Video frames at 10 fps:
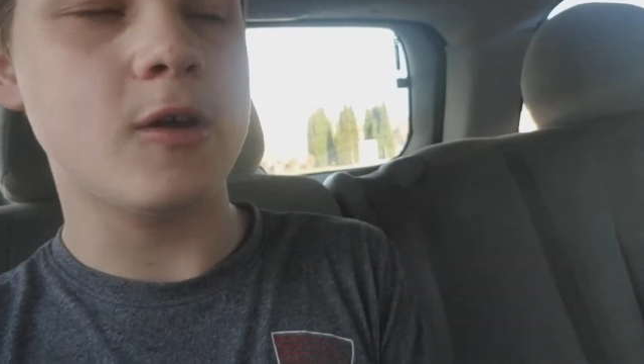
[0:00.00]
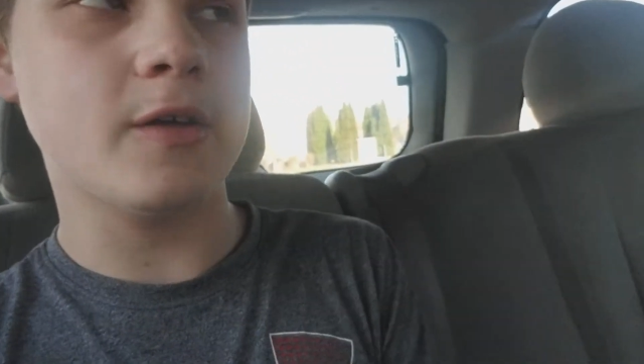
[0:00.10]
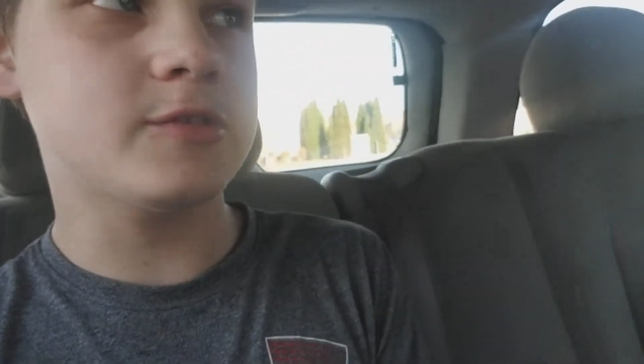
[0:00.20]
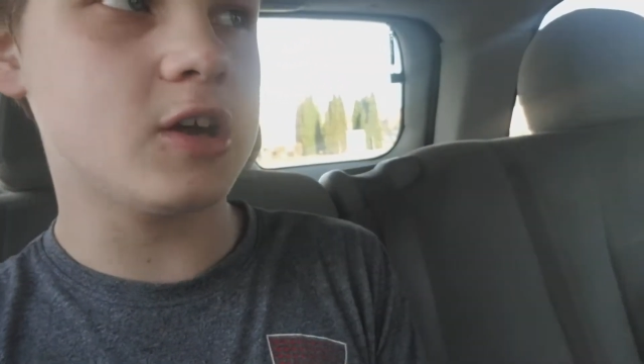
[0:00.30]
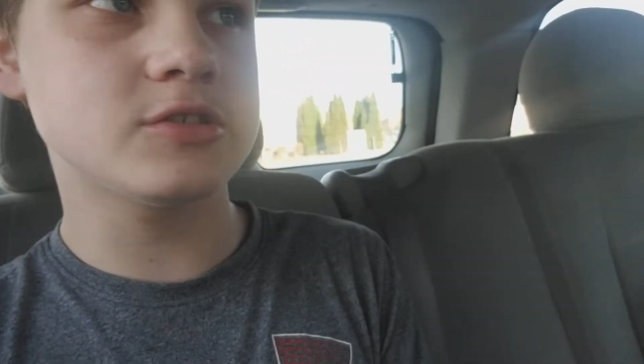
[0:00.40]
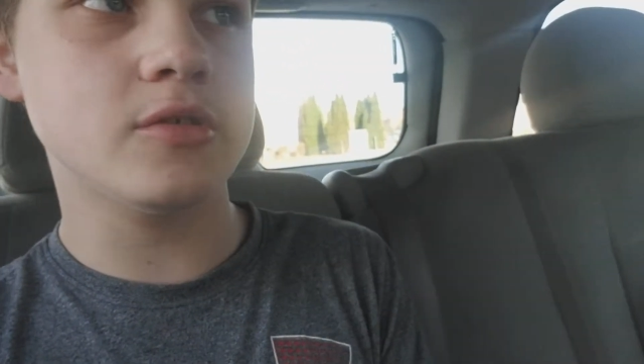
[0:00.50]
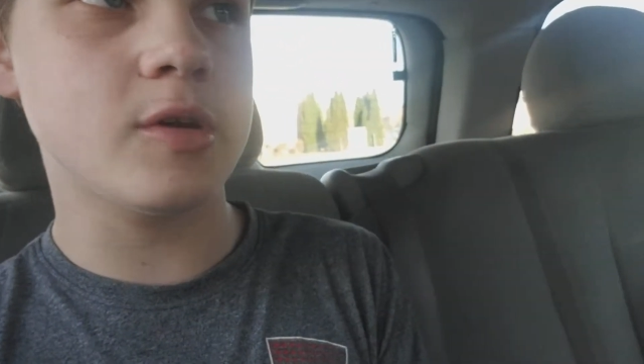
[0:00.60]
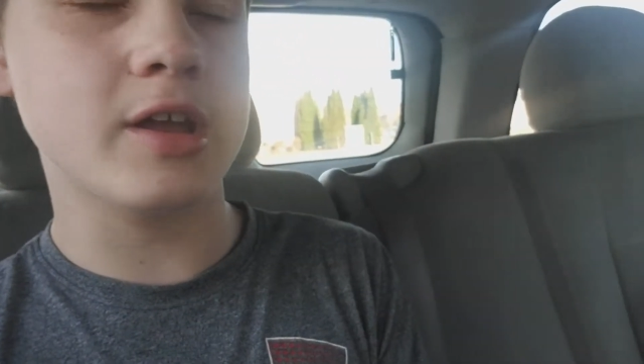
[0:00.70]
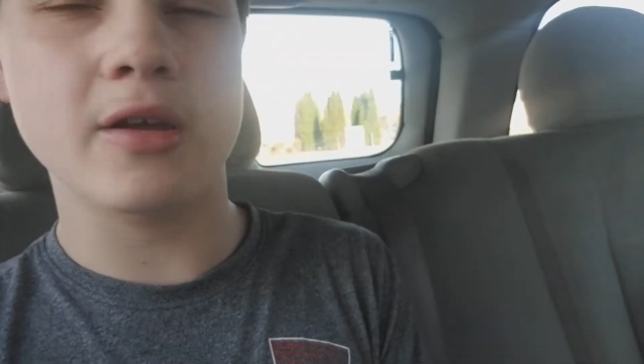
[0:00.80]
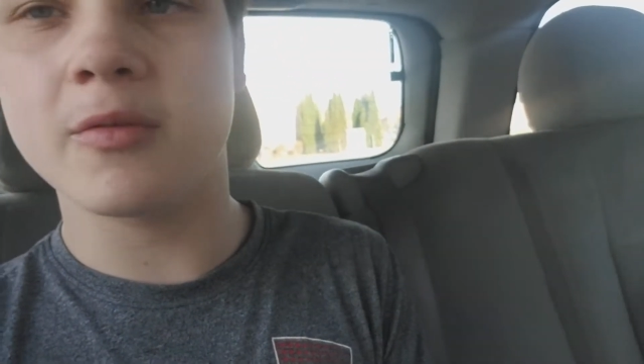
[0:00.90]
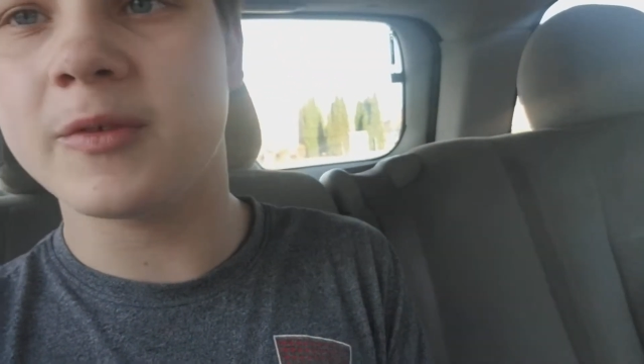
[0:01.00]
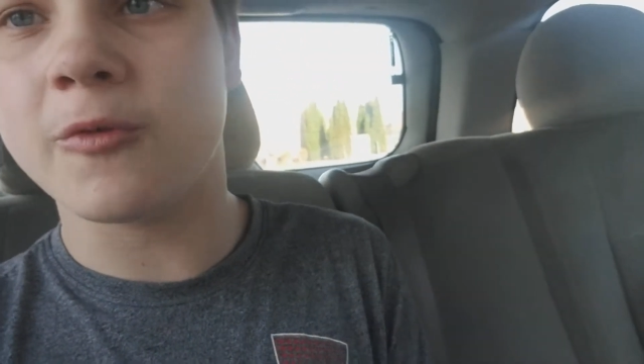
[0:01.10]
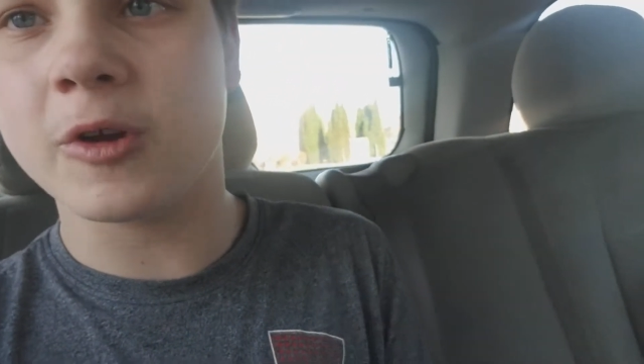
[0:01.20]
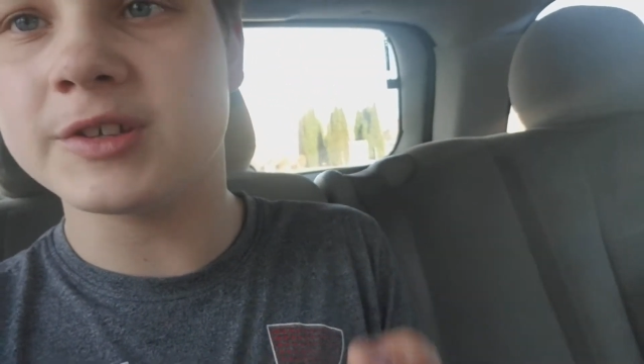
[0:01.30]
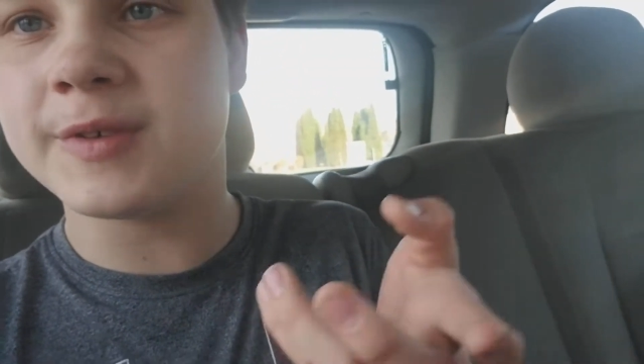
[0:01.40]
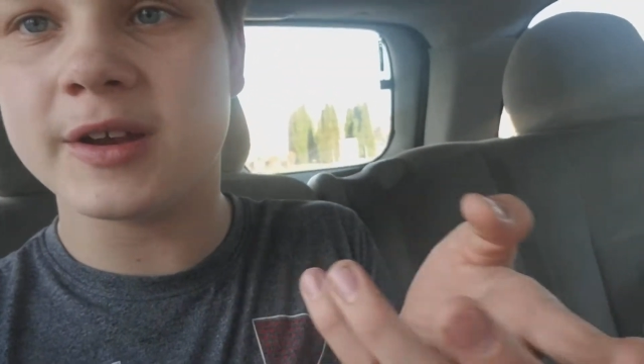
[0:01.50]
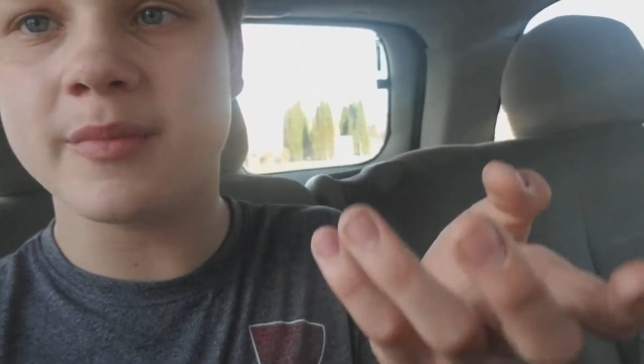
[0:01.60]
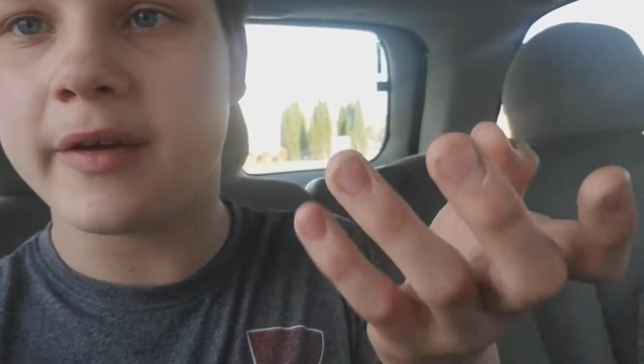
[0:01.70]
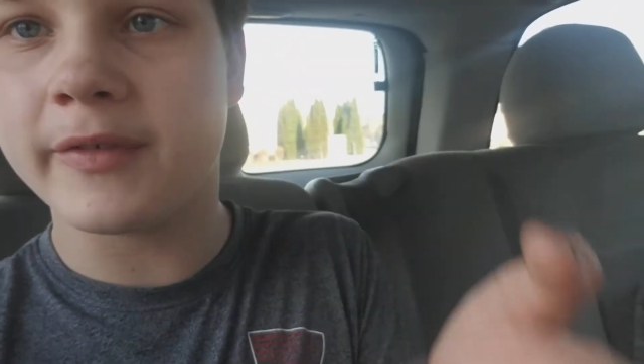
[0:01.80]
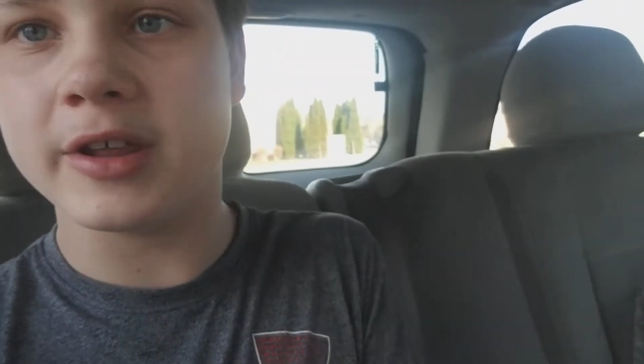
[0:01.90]
I've talked to him on camera before. He's been in
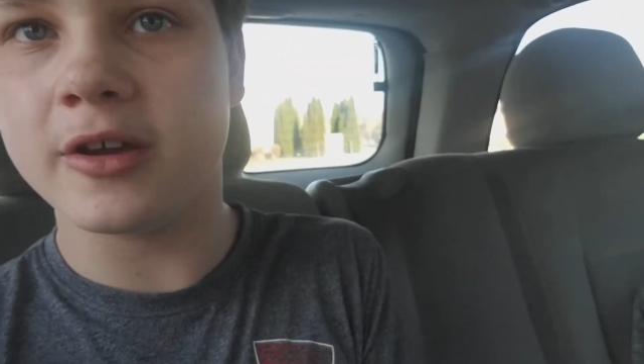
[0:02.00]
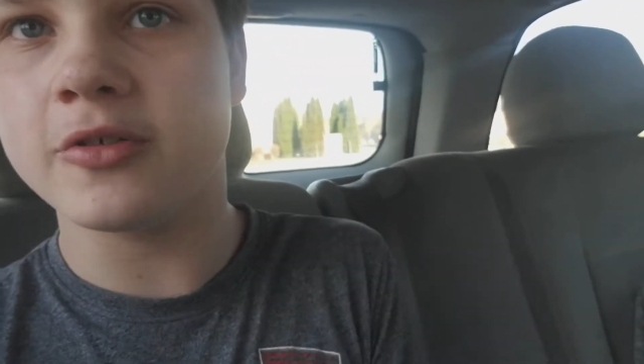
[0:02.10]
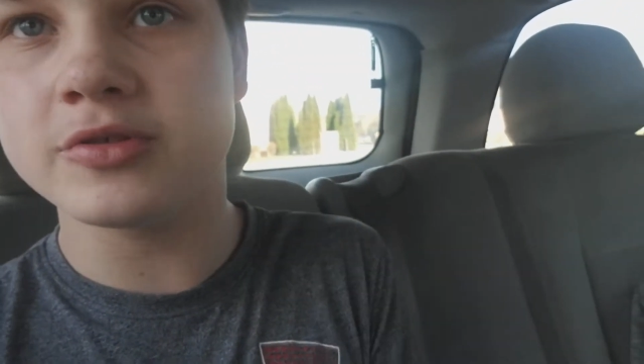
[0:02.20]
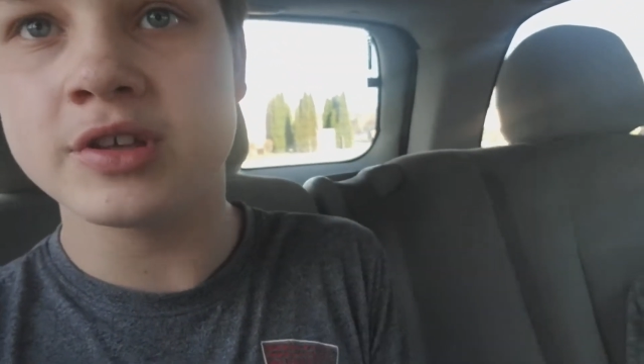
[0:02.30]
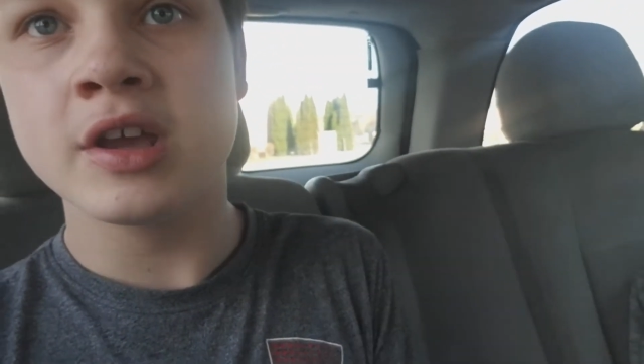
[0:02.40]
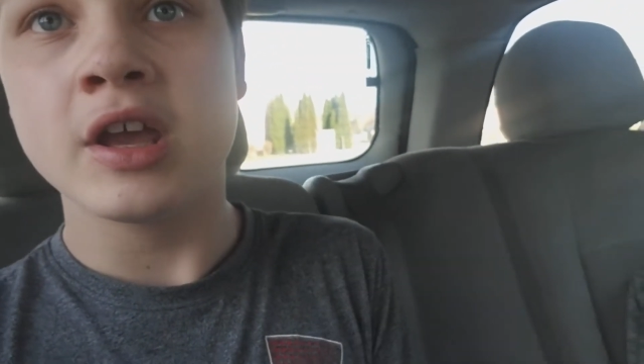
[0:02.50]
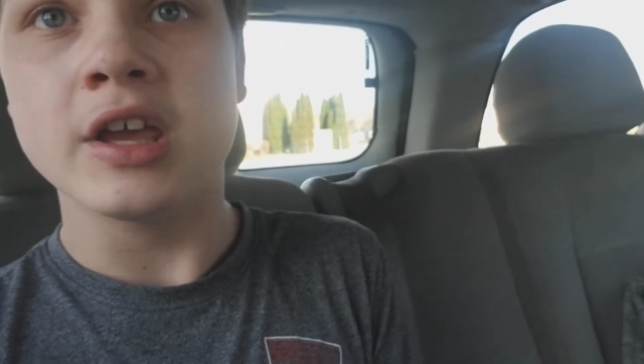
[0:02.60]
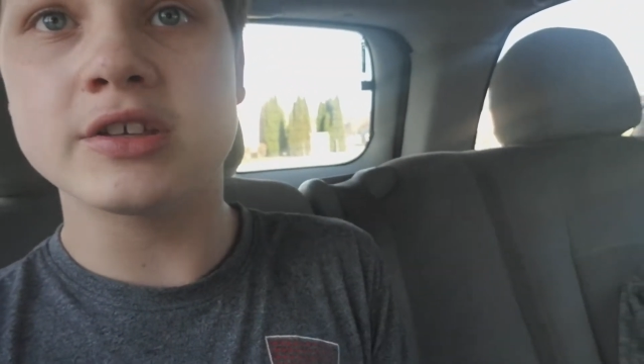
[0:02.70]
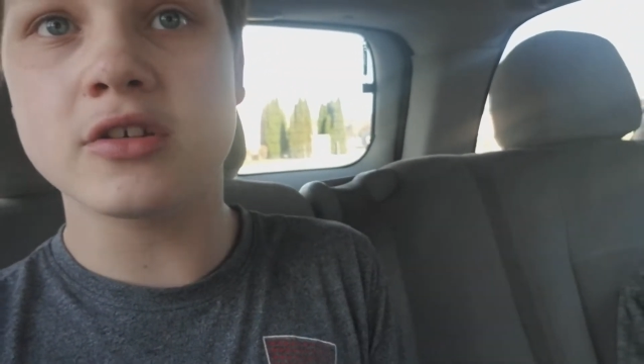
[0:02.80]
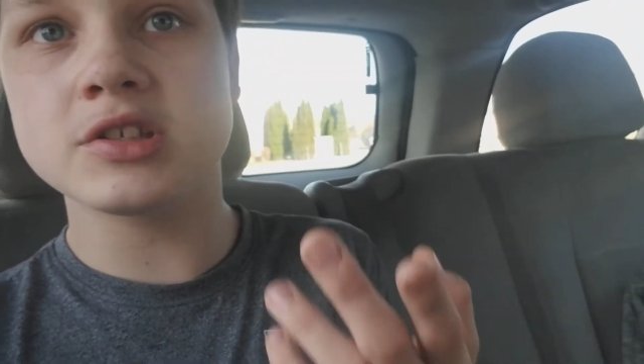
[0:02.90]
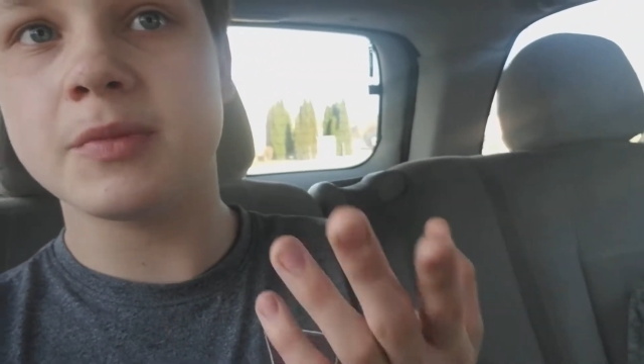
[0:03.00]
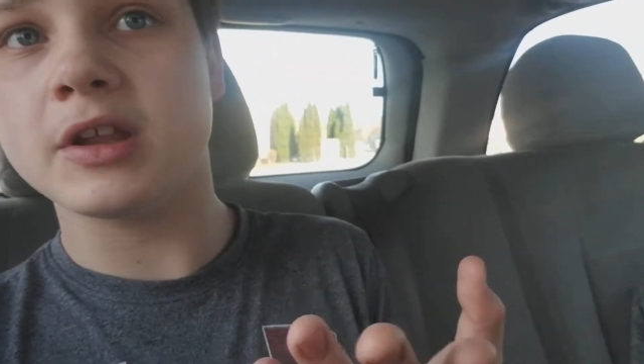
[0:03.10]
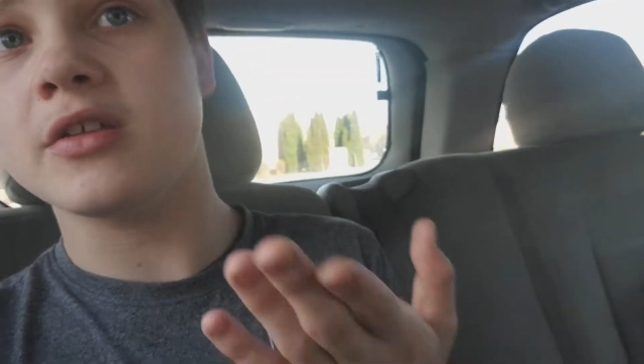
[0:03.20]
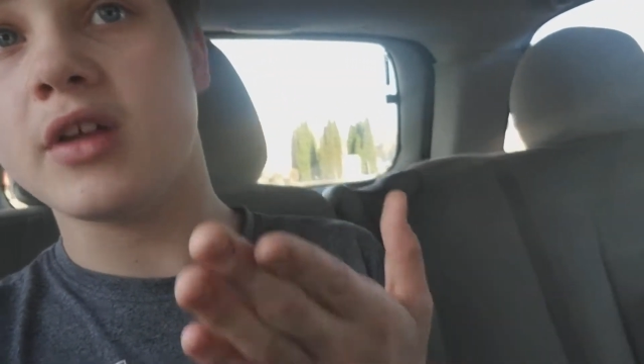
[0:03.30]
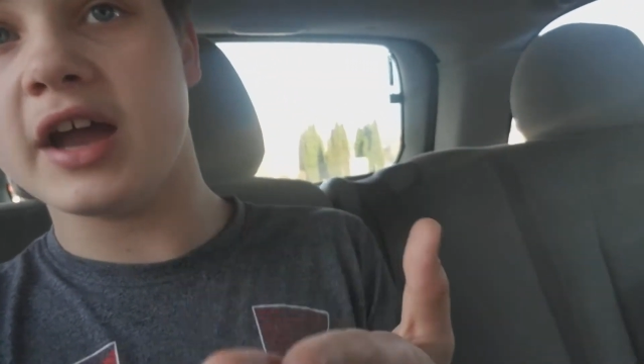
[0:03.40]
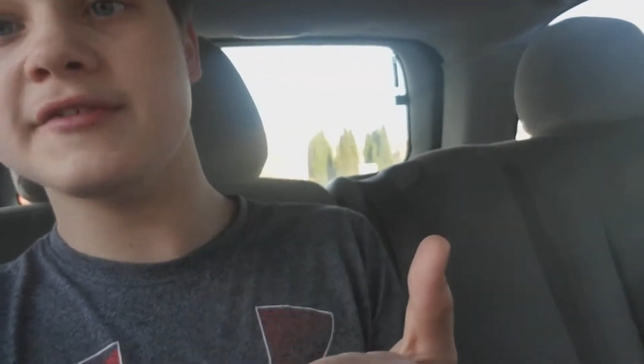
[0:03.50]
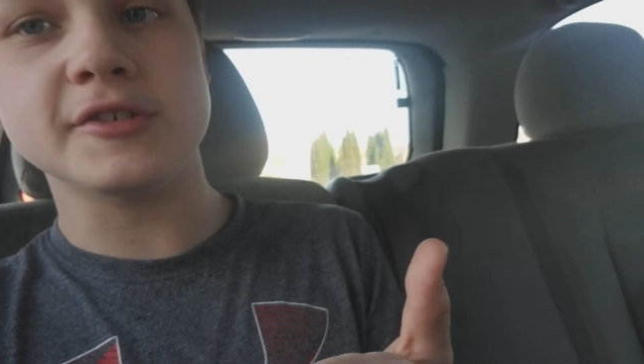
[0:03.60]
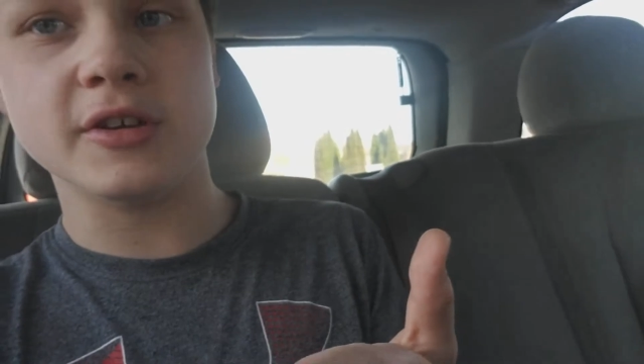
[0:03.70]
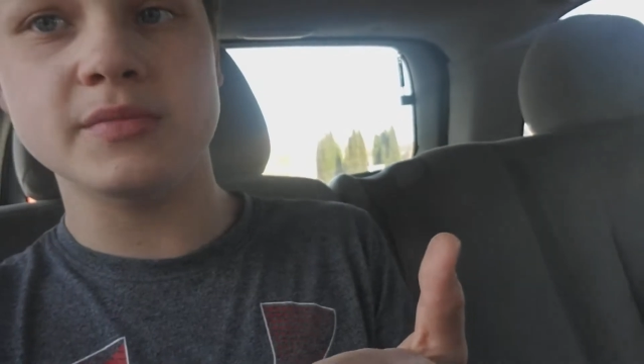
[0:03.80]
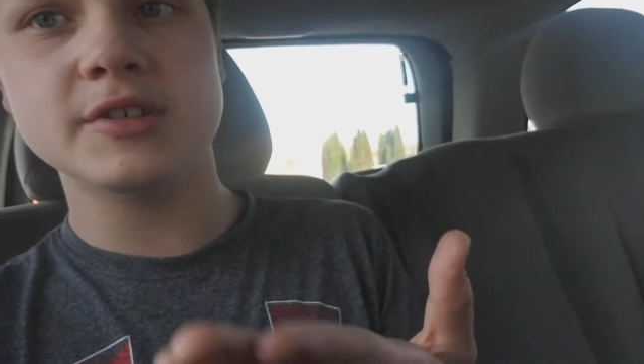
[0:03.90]
my videos. He's also been in live
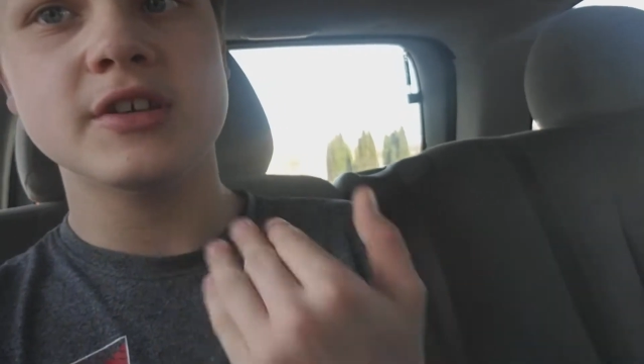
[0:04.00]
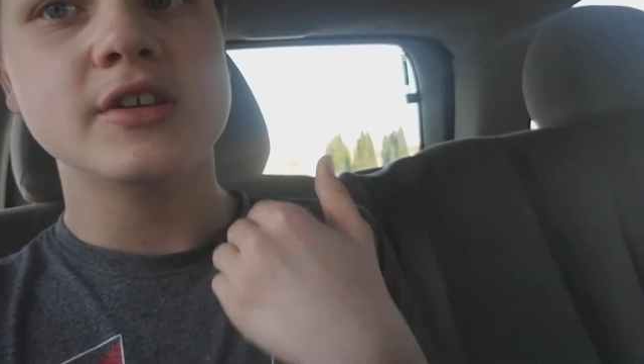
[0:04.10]
streams.